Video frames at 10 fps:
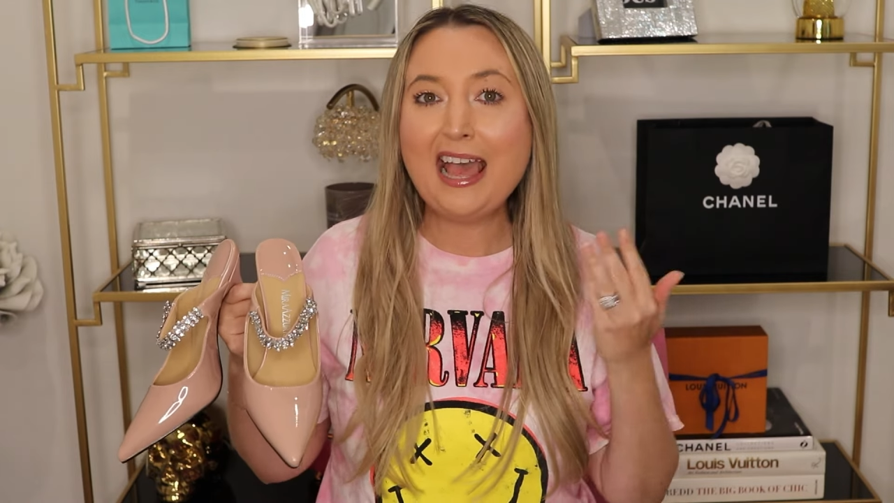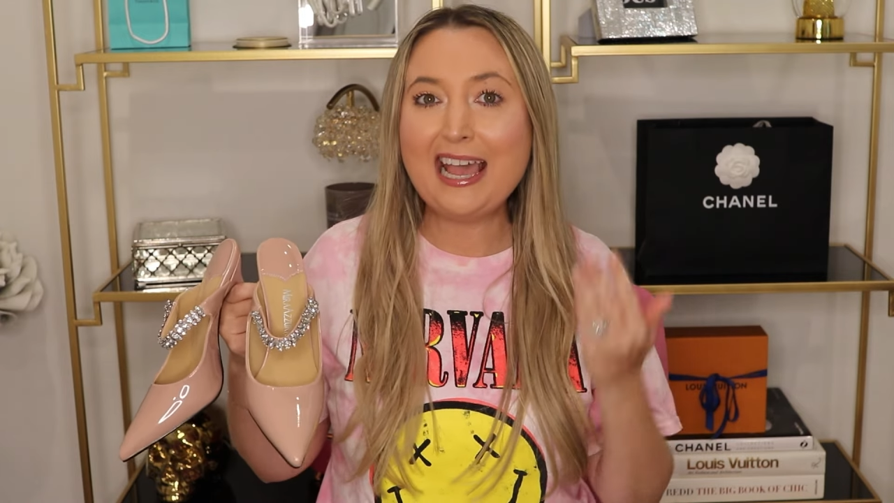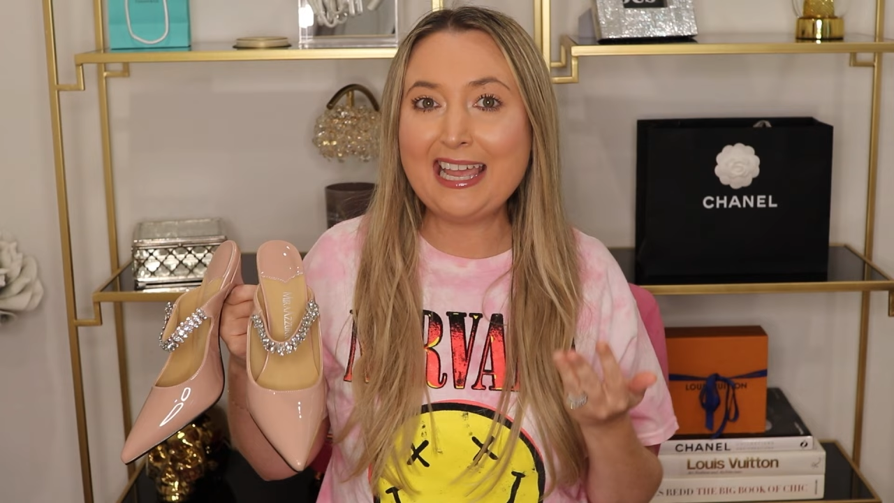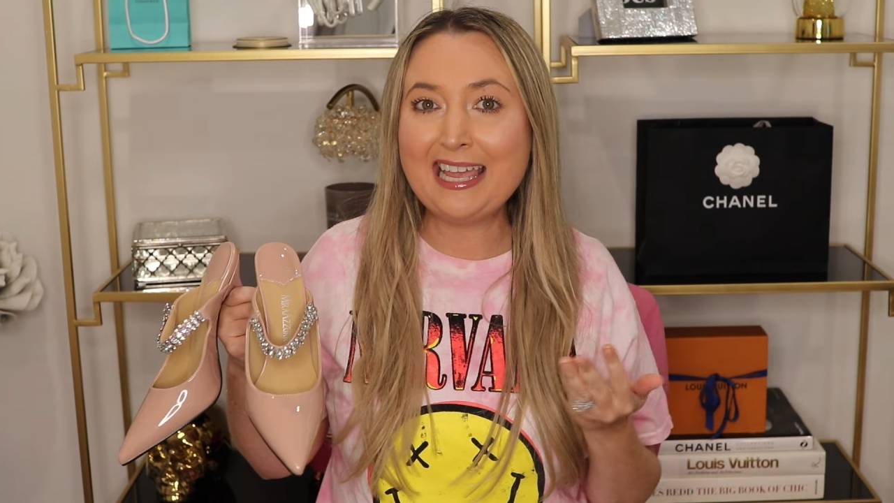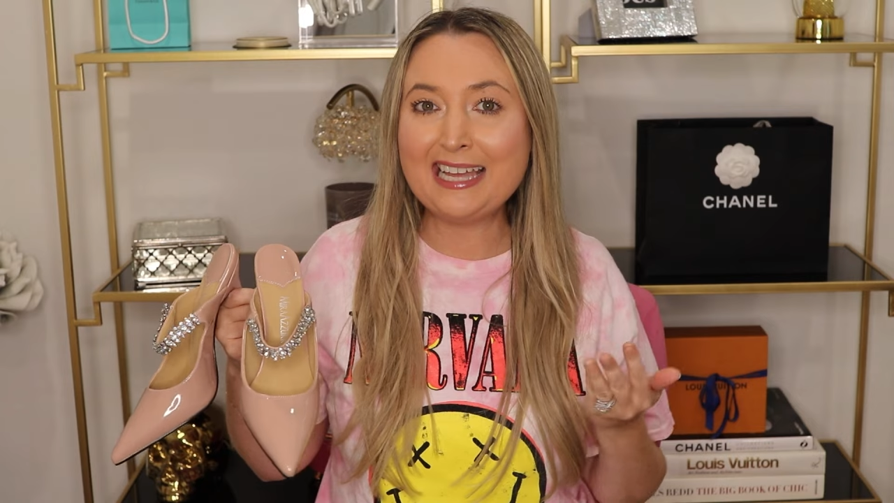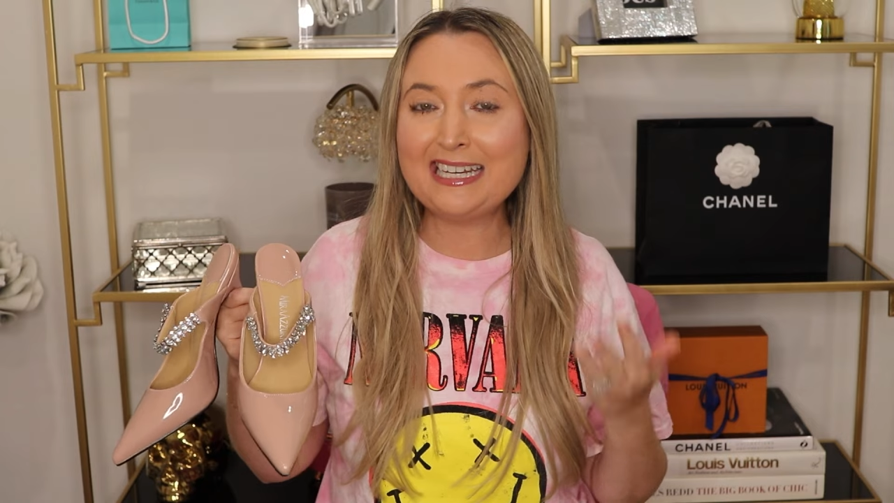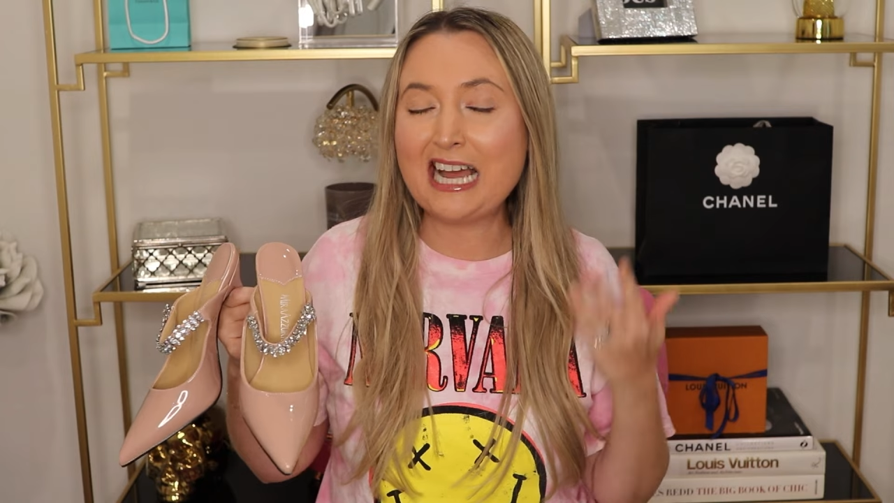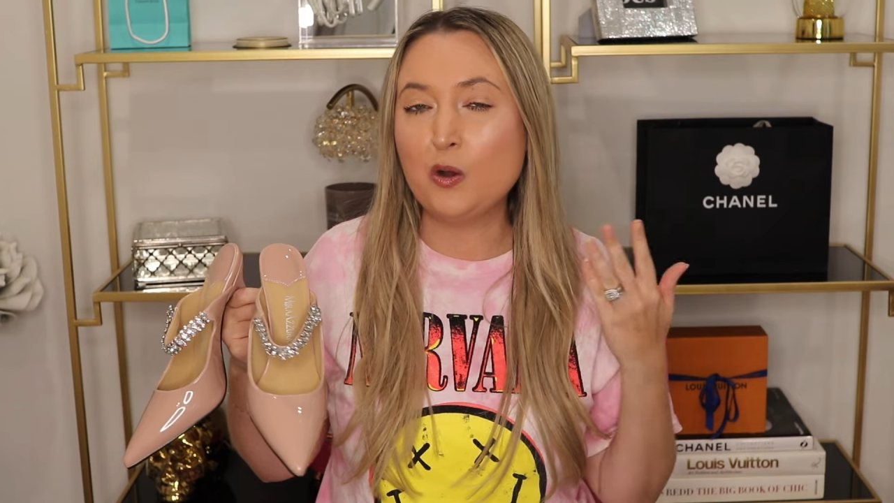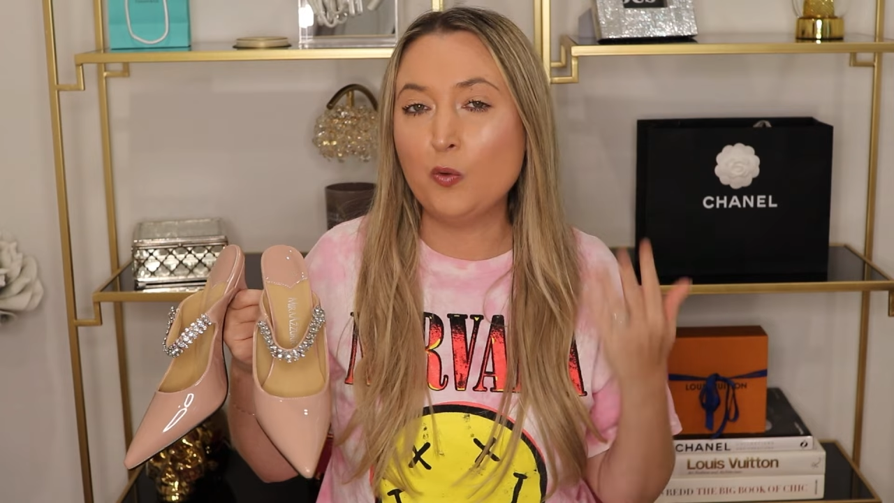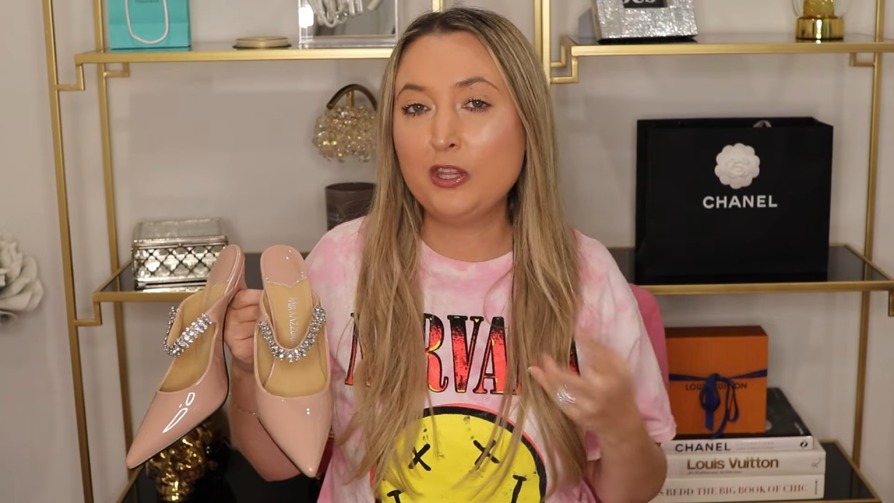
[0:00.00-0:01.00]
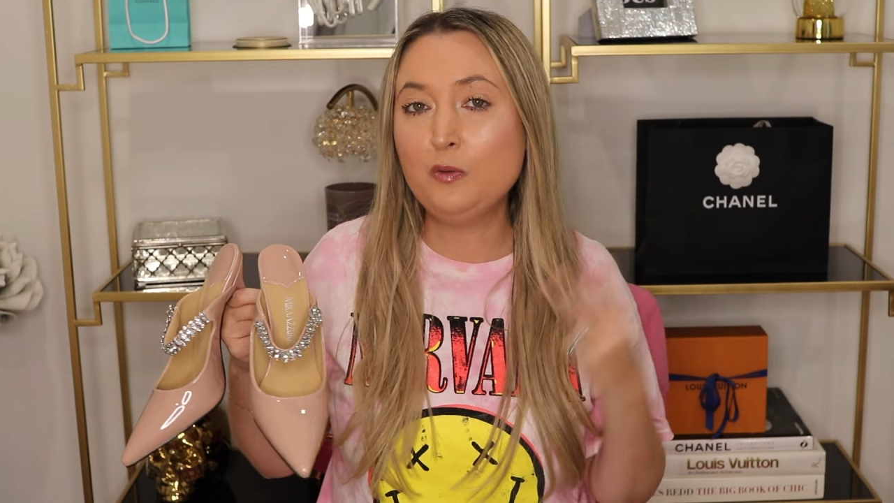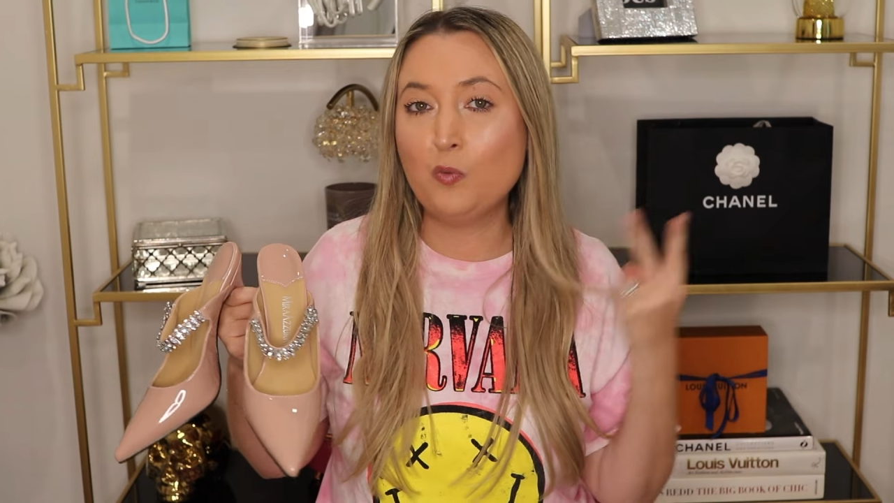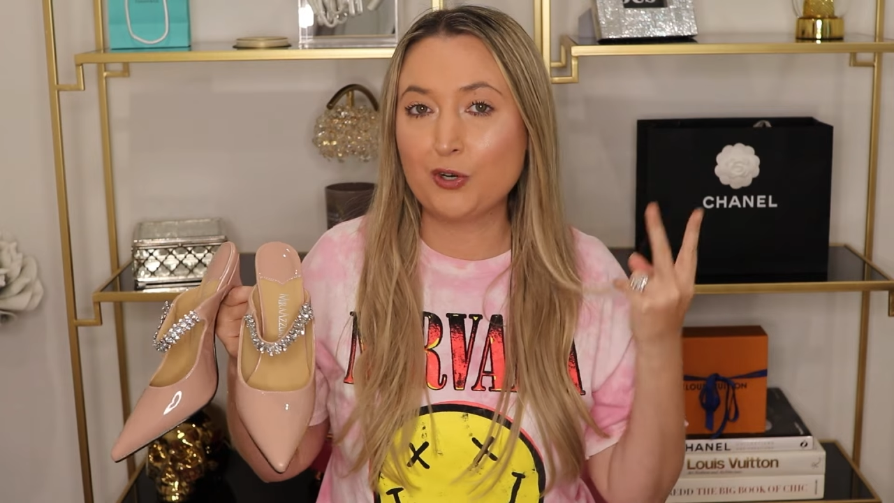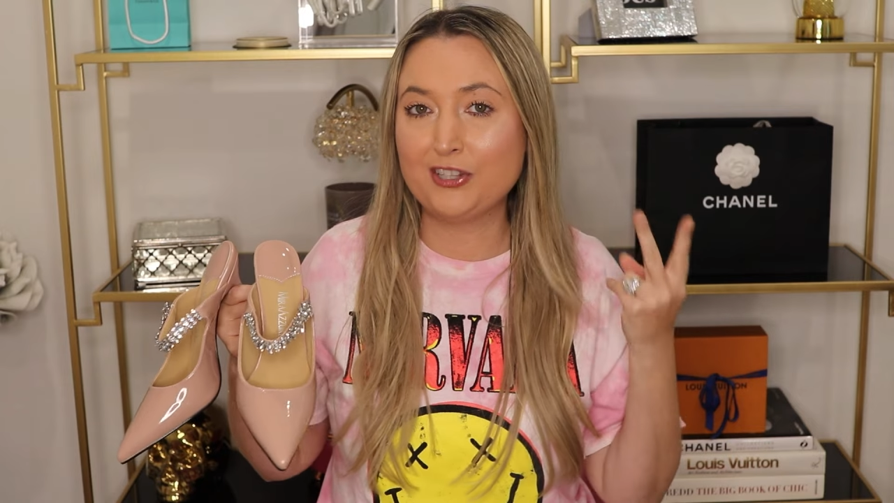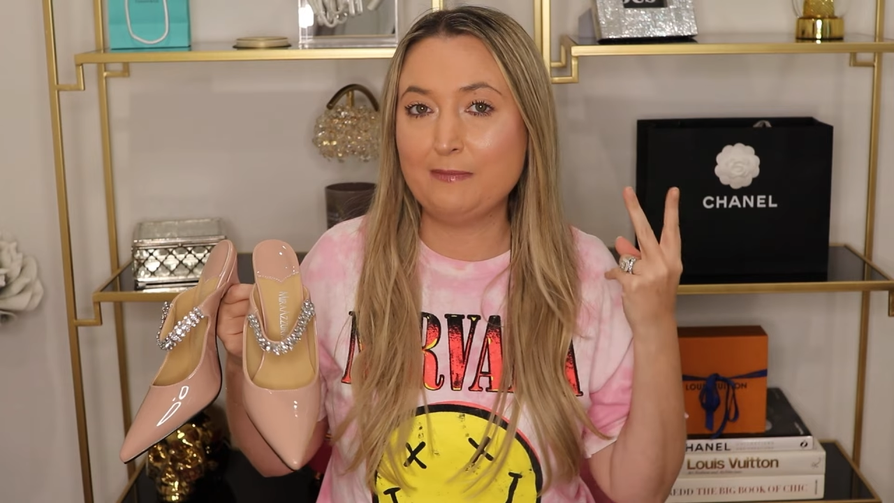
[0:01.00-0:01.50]
and I only
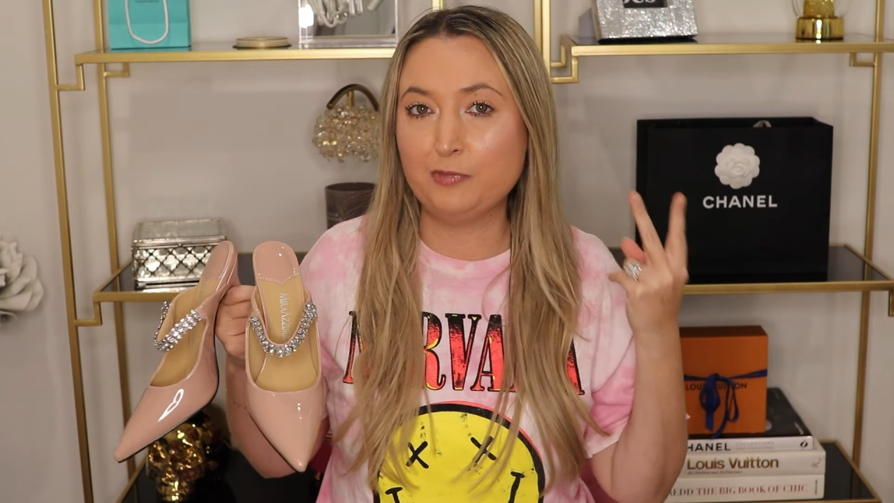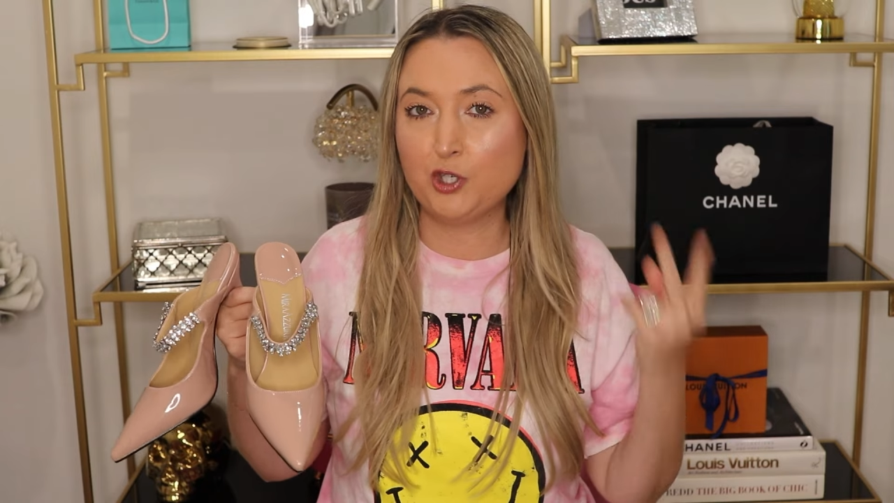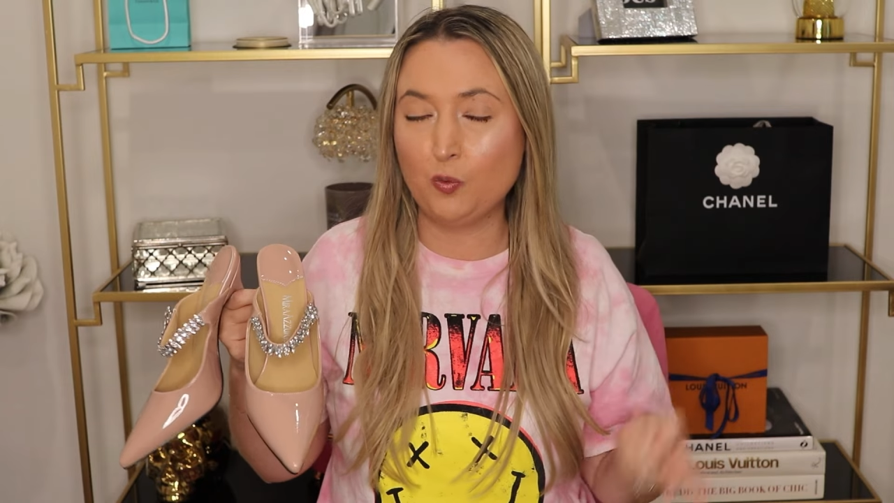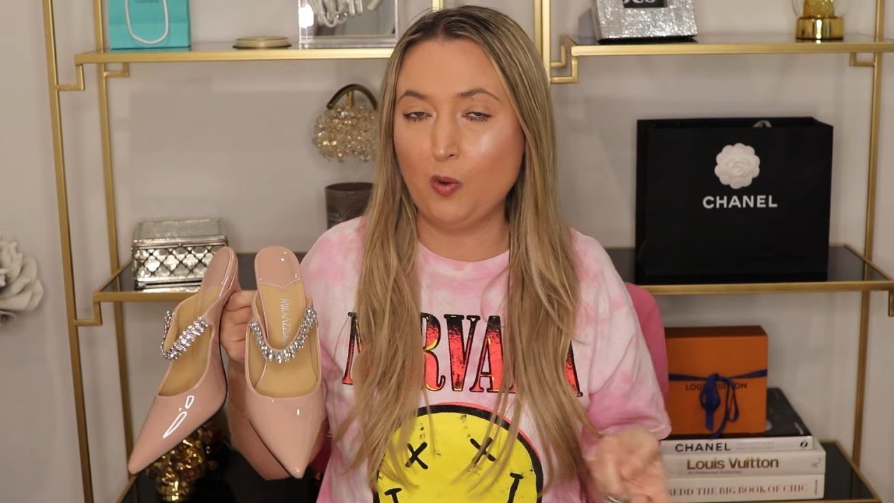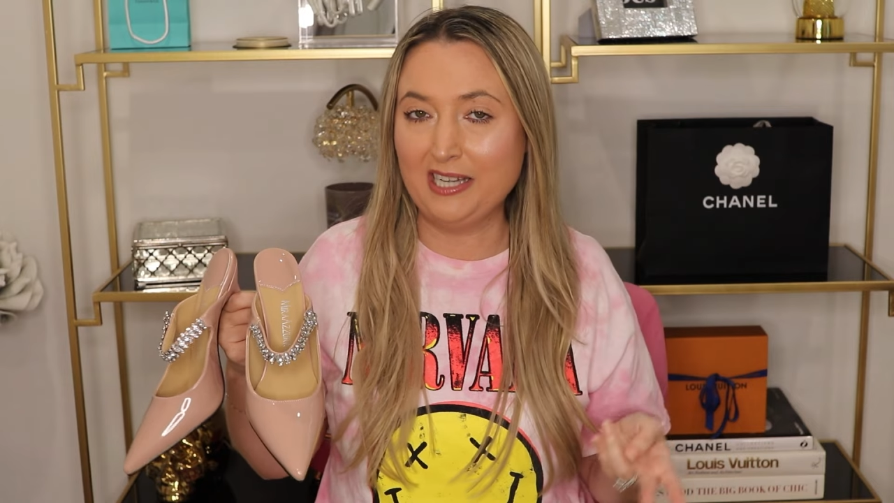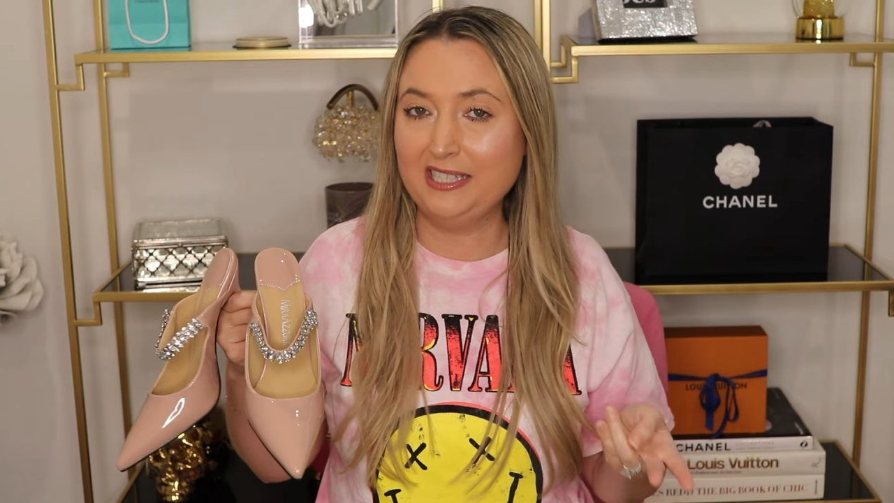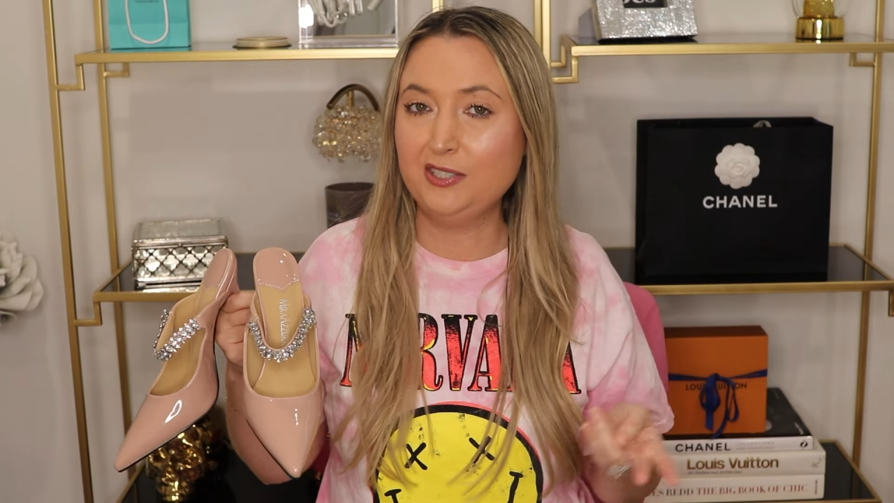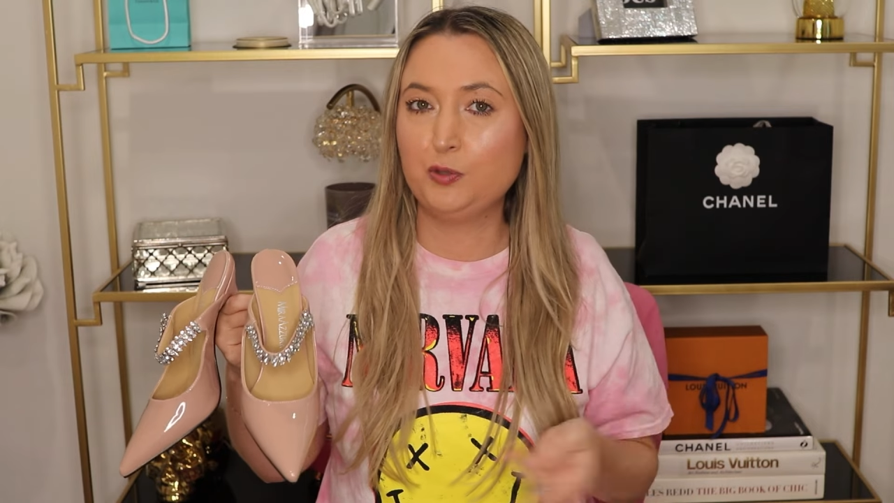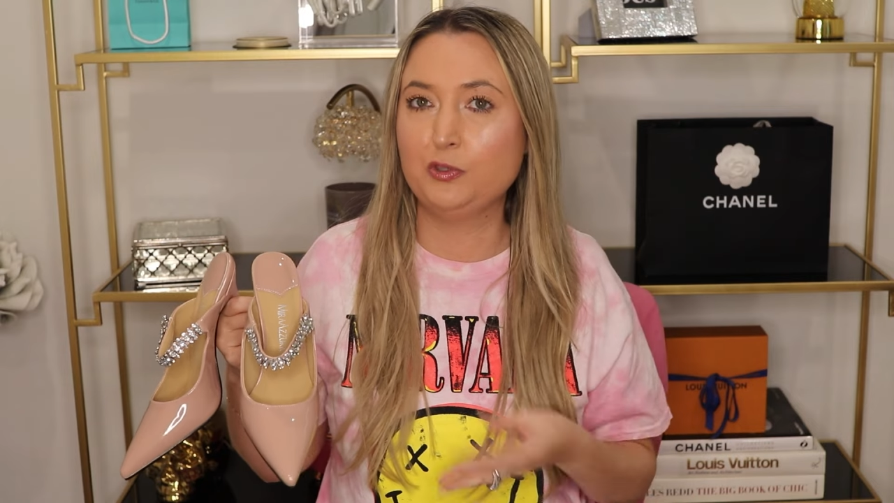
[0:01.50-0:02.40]
wore them twice,